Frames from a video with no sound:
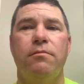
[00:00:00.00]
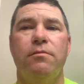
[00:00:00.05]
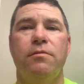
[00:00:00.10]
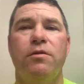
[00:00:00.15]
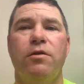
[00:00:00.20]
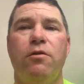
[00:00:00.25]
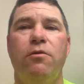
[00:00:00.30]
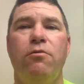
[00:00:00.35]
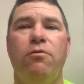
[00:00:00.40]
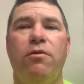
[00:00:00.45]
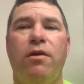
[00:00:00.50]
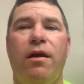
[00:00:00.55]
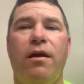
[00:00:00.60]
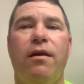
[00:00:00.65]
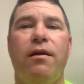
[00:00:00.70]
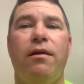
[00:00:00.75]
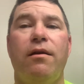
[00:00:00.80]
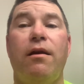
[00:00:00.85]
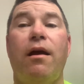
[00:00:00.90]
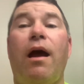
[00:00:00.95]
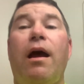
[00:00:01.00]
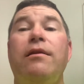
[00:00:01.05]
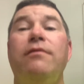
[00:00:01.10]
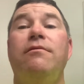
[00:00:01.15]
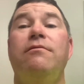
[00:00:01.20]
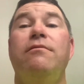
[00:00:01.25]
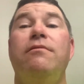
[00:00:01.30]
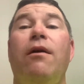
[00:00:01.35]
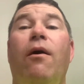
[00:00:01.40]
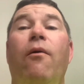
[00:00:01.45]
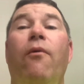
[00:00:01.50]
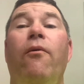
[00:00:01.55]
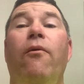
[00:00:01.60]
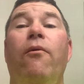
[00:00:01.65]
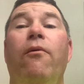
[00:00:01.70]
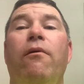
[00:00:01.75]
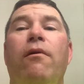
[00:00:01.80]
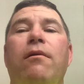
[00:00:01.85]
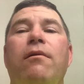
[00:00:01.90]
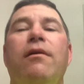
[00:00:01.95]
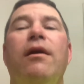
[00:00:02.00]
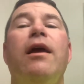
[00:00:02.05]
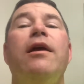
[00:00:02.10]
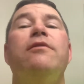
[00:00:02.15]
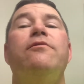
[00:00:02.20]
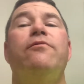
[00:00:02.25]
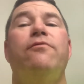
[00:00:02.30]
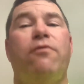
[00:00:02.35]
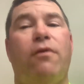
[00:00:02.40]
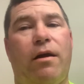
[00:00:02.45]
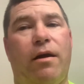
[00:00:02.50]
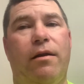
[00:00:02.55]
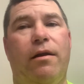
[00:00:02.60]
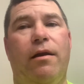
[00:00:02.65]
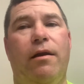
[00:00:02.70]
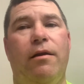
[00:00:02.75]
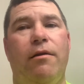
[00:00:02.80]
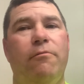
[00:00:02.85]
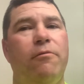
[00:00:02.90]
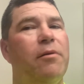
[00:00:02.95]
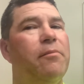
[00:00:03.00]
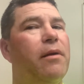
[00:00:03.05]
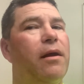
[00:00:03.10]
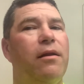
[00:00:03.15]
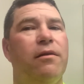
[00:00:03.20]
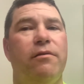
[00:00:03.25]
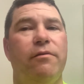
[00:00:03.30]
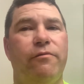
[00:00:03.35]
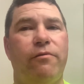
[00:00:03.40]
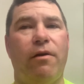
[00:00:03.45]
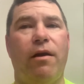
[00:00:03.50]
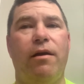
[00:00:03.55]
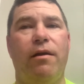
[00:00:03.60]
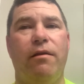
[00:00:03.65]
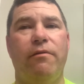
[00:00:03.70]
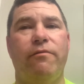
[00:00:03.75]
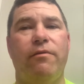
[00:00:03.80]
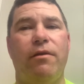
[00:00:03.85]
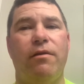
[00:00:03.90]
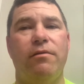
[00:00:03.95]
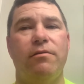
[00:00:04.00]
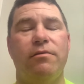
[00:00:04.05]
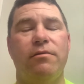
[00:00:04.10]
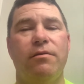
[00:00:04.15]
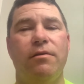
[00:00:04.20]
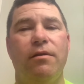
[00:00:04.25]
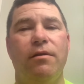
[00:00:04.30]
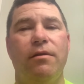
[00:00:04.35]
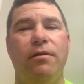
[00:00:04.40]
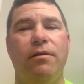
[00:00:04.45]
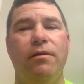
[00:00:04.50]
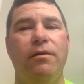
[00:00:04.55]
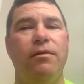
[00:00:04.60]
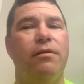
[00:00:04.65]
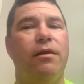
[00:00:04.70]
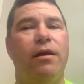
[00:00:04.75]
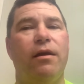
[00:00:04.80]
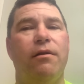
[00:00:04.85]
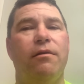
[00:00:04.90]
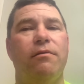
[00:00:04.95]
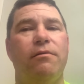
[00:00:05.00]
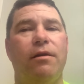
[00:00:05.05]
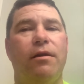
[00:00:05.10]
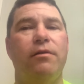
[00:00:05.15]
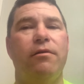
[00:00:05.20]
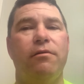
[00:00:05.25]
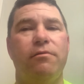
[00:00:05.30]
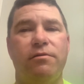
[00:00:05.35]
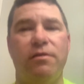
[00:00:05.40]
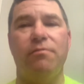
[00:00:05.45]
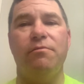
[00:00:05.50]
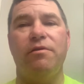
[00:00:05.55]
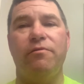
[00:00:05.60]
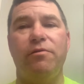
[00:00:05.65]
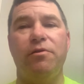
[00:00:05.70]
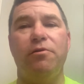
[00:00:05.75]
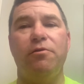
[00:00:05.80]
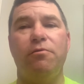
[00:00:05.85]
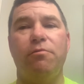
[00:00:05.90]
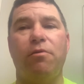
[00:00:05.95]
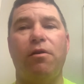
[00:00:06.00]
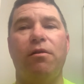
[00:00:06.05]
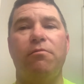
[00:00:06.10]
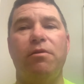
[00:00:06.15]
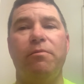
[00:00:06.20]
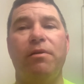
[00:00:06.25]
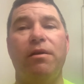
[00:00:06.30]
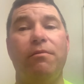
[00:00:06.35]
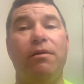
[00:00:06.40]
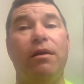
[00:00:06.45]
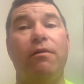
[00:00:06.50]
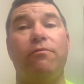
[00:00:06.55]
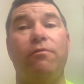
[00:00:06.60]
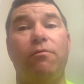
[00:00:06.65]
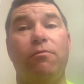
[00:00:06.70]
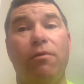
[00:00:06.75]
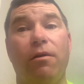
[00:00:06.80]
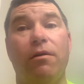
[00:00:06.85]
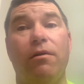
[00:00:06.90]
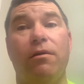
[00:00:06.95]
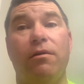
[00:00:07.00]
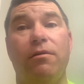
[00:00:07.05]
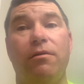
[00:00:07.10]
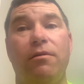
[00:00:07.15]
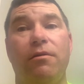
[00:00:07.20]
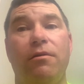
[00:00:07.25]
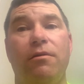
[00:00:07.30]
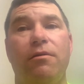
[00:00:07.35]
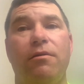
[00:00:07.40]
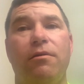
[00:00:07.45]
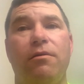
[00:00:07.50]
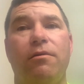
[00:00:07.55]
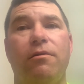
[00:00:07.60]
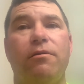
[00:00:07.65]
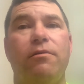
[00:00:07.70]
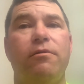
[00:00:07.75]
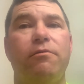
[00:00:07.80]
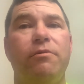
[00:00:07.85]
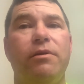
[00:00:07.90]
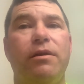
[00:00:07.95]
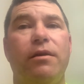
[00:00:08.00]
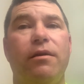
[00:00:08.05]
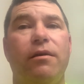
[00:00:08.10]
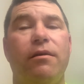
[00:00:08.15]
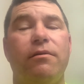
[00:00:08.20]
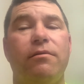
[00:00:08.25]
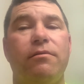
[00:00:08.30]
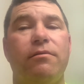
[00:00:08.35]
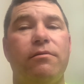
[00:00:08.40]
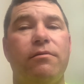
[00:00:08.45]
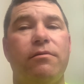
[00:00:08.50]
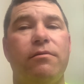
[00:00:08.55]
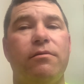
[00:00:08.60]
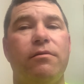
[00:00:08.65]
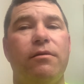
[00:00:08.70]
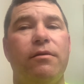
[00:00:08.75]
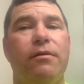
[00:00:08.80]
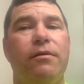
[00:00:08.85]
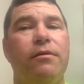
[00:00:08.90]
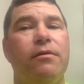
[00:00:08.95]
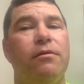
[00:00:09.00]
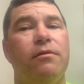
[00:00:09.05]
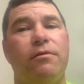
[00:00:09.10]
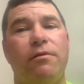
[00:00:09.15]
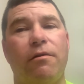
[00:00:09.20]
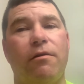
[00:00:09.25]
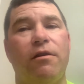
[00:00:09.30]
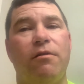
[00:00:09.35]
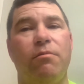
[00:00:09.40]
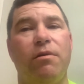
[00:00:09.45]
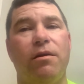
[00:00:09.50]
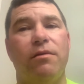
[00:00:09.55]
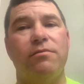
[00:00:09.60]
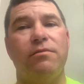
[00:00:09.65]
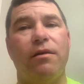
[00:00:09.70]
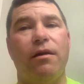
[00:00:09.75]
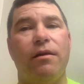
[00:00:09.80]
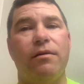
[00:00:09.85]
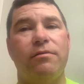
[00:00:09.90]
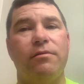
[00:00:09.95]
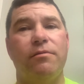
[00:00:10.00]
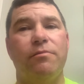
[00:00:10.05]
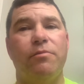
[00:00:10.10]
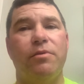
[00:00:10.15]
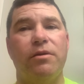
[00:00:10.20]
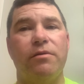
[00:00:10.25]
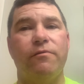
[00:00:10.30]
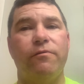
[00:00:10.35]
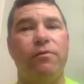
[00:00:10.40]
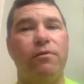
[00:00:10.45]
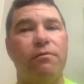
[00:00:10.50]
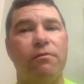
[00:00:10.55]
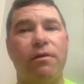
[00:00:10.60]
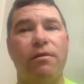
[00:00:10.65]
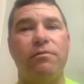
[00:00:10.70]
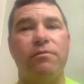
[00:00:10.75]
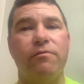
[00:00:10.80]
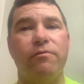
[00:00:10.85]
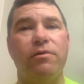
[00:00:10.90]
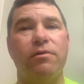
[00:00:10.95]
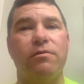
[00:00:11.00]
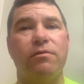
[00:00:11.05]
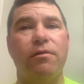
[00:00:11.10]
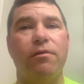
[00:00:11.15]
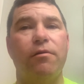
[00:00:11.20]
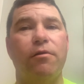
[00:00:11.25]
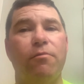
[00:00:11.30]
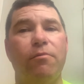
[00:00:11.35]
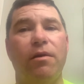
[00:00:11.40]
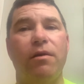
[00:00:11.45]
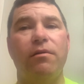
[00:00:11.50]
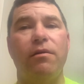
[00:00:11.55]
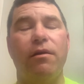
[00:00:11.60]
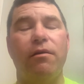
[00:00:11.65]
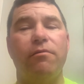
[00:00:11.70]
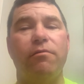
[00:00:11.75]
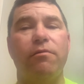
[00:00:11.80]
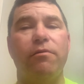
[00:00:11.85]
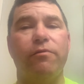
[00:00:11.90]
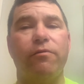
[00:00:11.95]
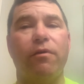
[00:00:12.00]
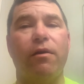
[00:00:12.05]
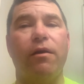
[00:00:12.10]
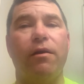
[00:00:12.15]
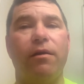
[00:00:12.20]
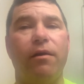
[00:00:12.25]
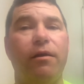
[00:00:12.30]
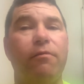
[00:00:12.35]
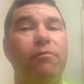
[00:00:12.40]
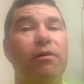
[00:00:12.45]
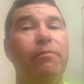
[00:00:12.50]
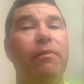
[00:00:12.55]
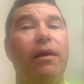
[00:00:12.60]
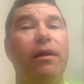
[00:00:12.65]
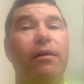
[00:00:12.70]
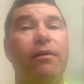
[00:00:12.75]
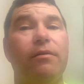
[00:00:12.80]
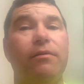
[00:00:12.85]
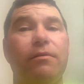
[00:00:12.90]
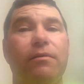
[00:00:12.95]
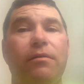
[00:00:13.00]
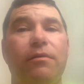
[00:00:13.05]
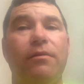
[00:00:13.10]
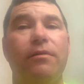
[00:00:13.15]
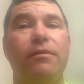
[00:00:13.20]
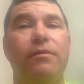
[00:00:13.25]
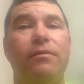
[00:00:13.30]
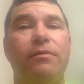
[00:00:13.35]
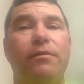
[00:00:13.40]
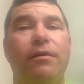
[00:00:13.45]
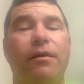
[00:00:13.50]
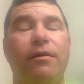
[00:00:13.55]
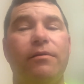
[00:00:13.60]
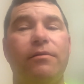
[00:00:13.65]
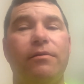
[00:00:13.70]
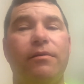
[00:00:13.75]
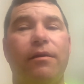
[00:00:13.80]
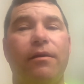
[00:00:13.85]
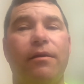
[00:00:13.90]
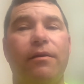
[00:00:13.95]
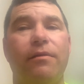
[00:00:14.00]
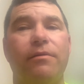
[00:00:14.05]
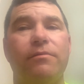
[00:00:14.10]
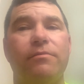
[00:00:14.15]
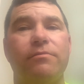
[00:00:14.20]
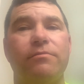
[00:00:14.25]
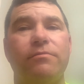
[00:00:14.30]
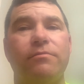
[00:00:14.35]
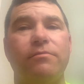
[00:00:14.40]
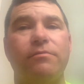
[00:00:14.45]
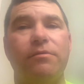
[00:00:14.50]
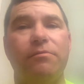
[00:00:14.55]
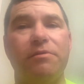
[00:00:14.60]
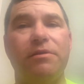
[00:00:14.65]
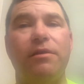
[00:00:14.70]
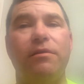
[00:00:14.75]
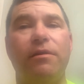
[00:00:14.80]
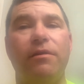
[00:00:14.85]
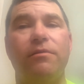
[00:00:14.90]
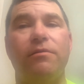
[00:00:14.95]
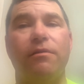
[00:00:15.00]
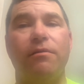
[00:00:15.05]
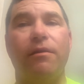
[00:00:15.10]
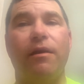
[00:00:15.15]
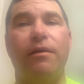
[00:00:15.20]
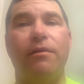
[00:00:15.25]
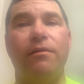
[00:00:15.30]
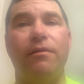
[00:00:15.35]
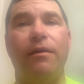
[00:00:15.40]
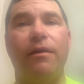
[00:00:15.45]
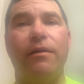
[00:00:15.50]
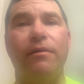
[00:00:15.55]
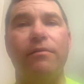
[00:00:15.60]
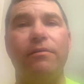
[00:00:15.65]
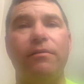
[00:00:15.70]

Okay, hot dog. It's Friday. We made it to Friday, fellas. Now, I know some of you probably maybe have to work on the weekends. Sorry about that. But for the rest of us that are Monday through Friday, we made it. And it was a decent day today.